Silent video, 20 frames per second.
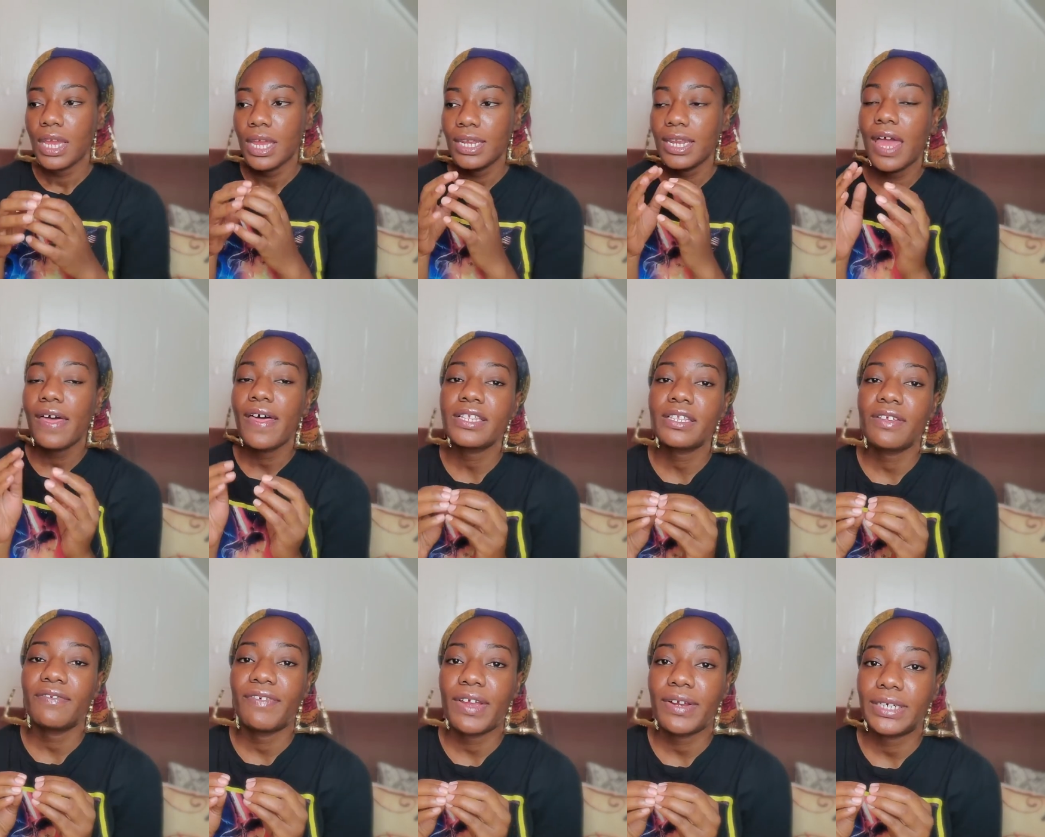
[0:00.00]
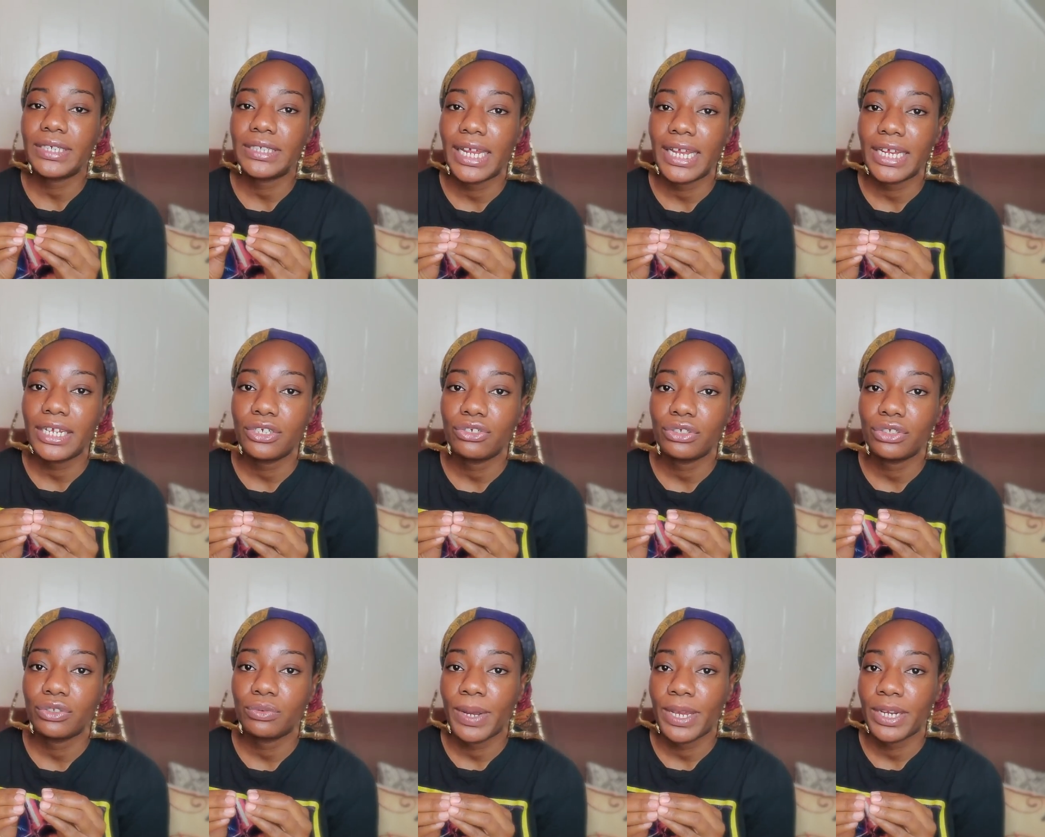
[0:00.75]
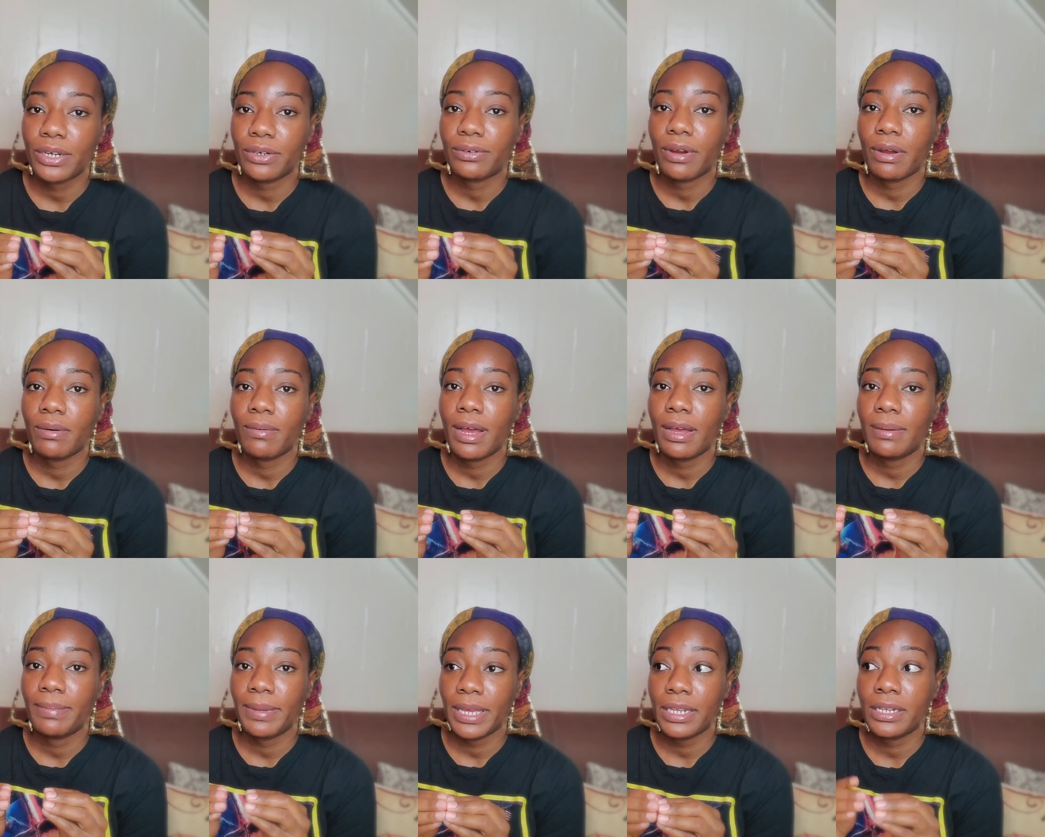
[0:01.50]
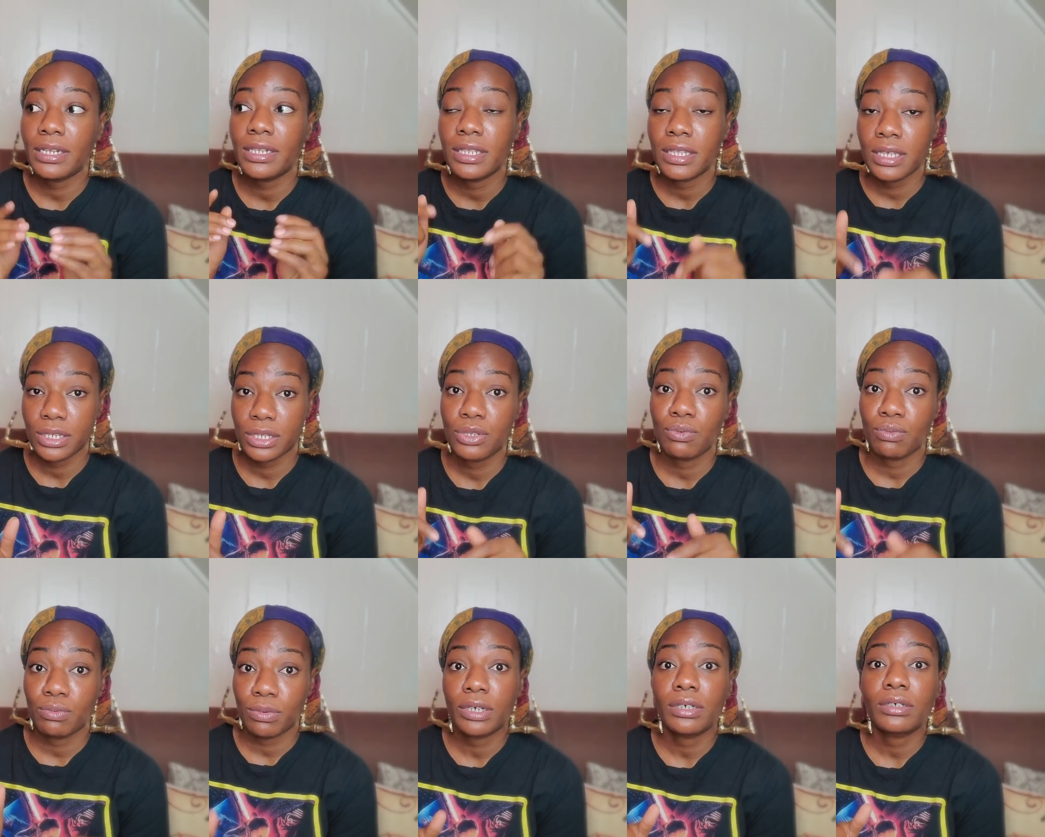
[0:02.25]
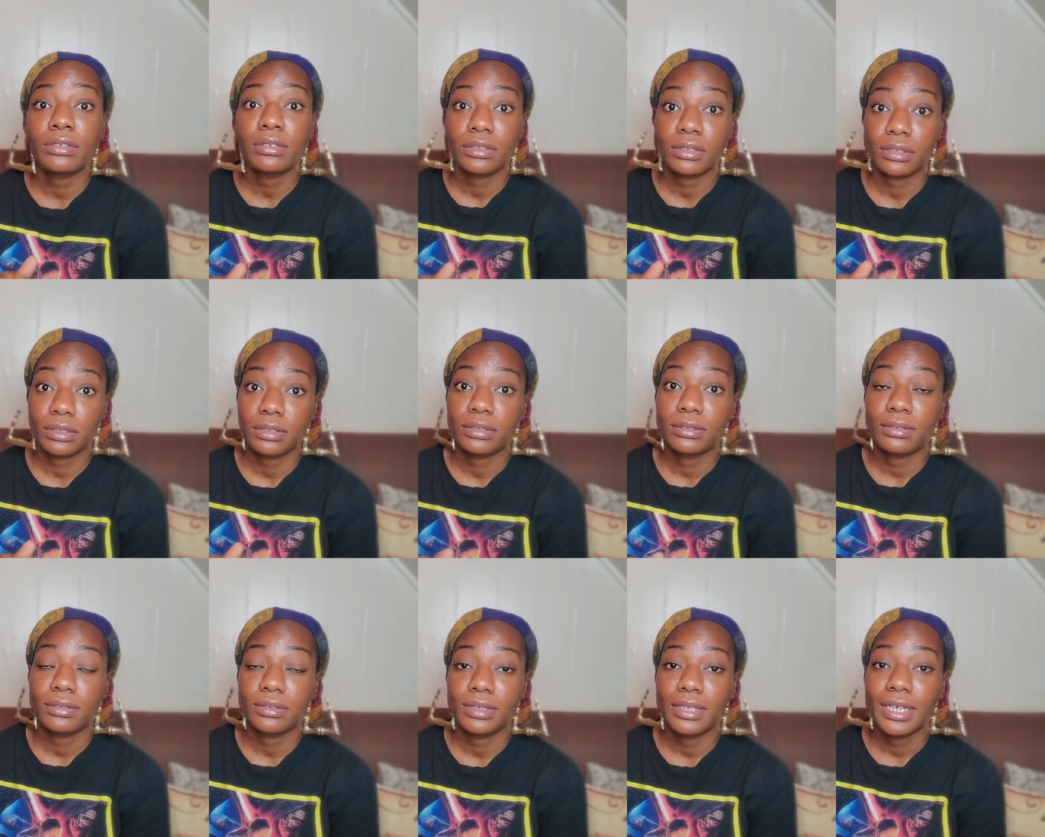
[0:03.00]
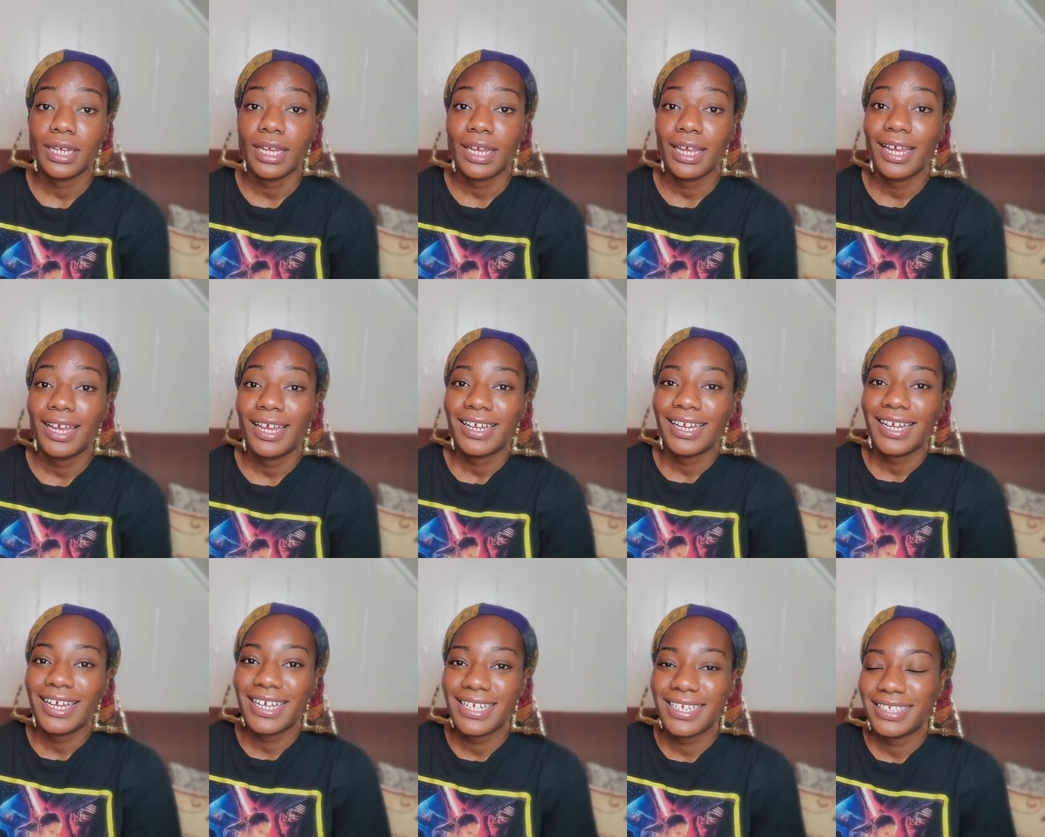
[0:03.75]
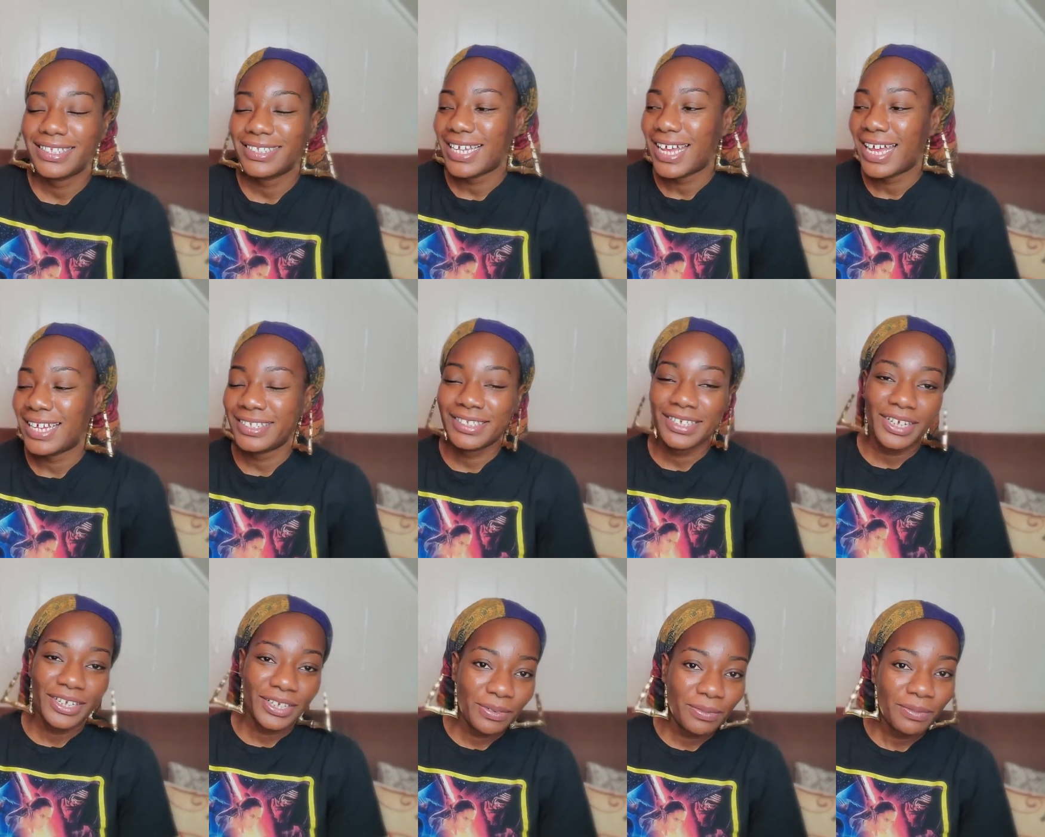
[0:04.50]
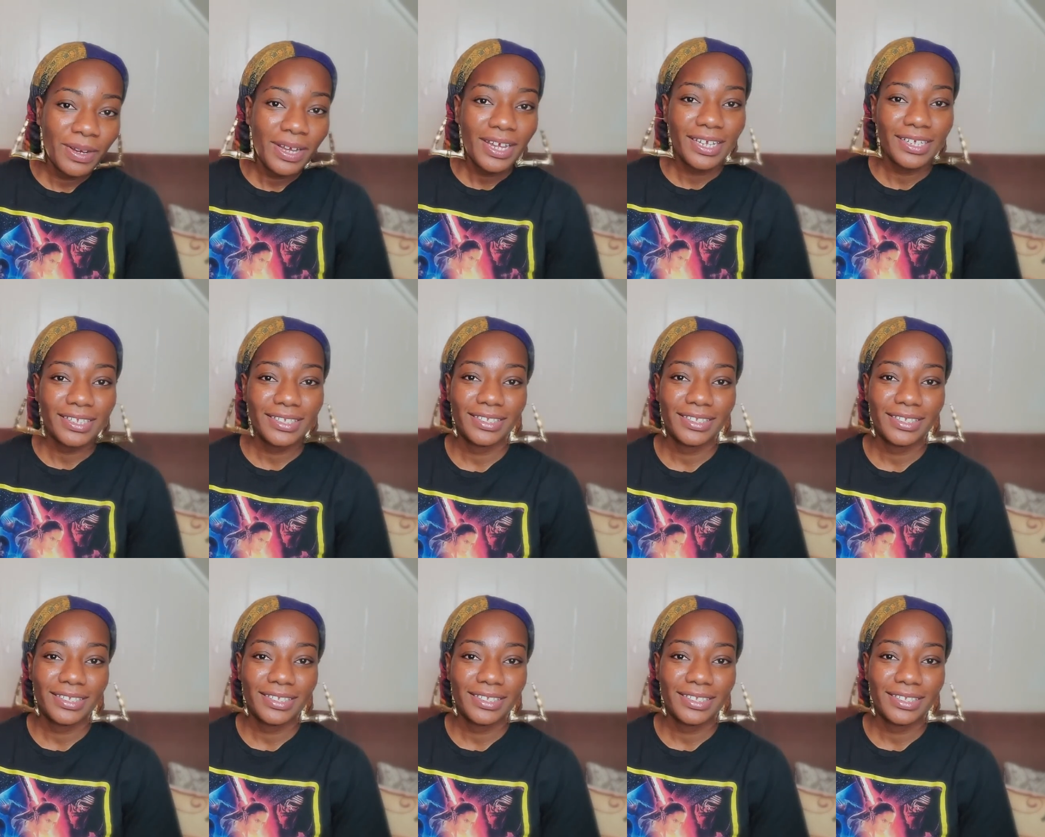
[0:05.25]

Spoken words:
Now that's a very dangerous way to grow up in this world. Cause I tell you what,